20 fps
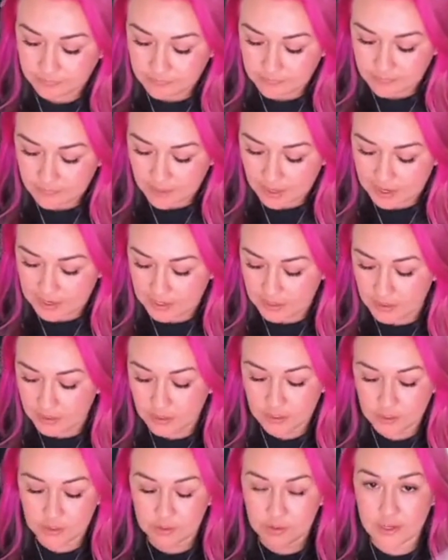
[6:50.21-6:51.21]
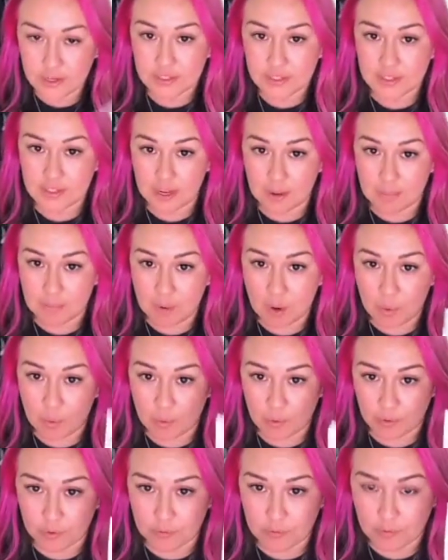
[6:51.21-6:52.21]
I include some
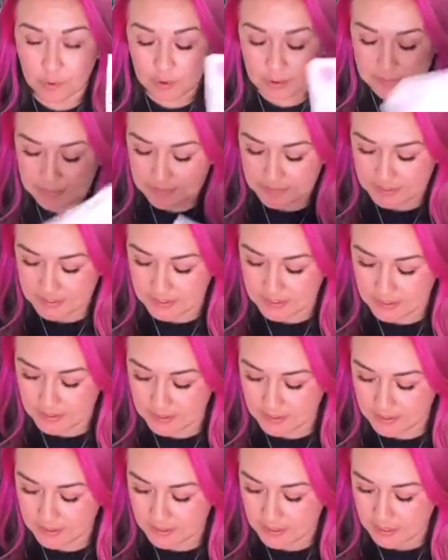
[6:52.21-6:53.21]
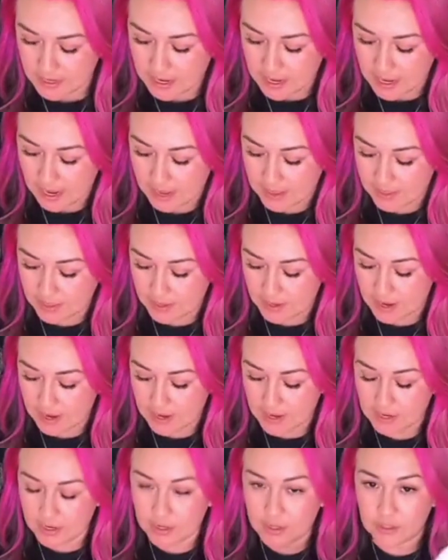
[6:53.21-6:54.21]
order forms and then I
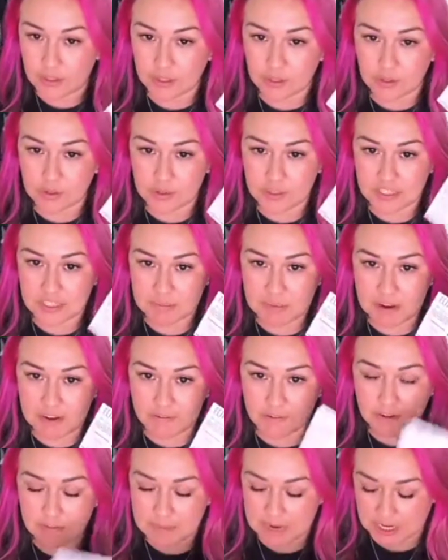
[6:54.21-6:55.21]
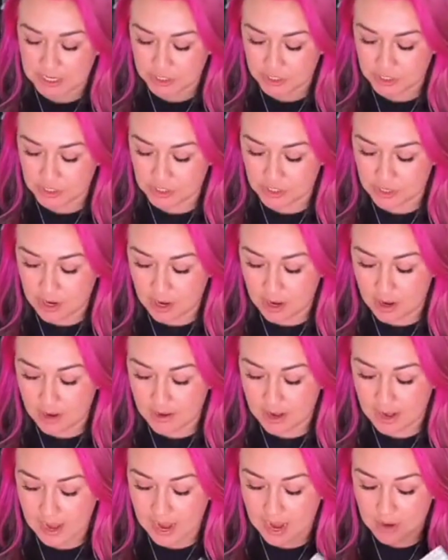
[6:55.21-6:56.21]
include some information on
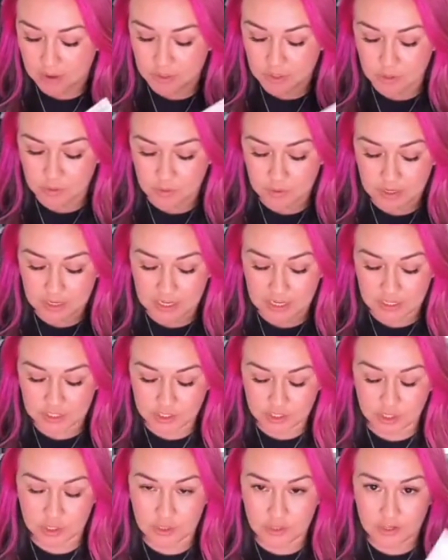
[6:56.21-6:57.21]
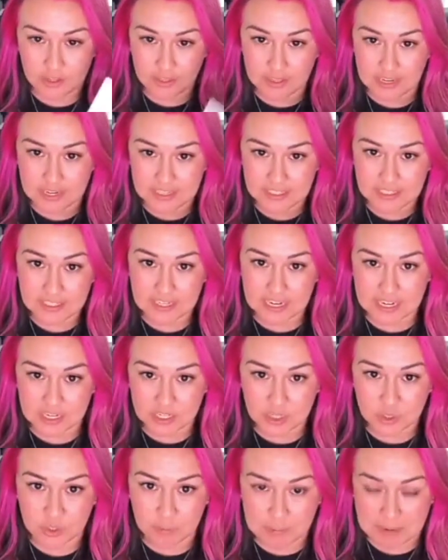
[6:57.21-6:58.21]
how you can turn this
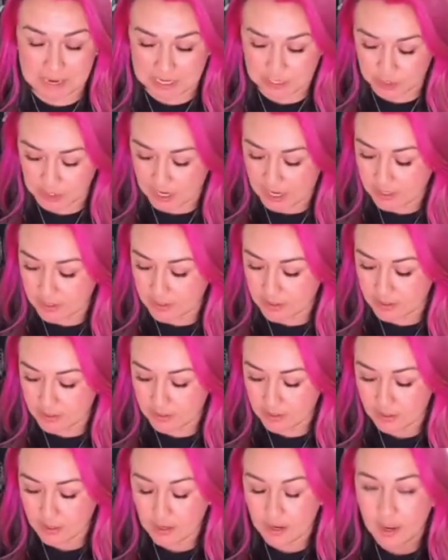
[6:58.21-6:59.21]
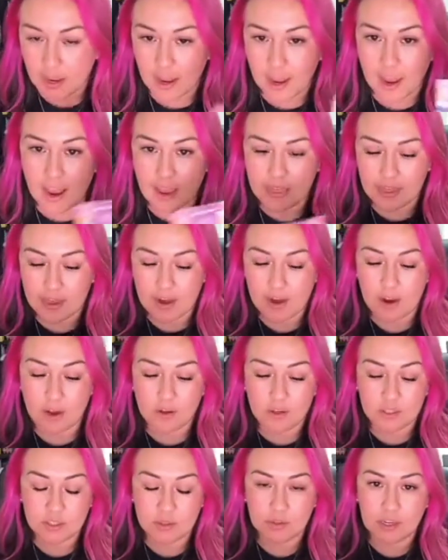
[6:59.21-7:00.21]
into a paycheck. And then I
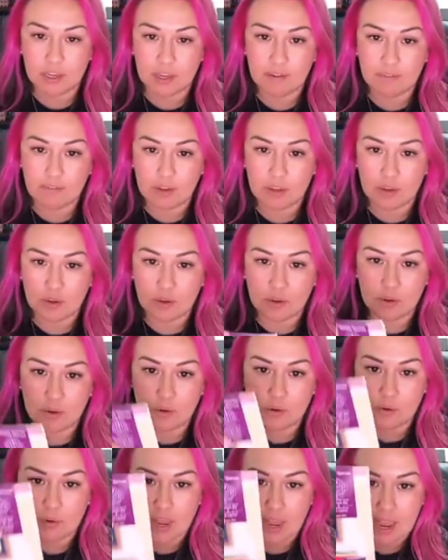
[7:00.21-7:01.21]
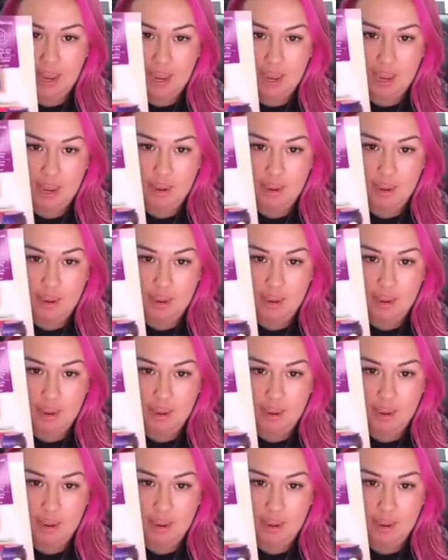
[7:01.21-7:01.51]
also give you a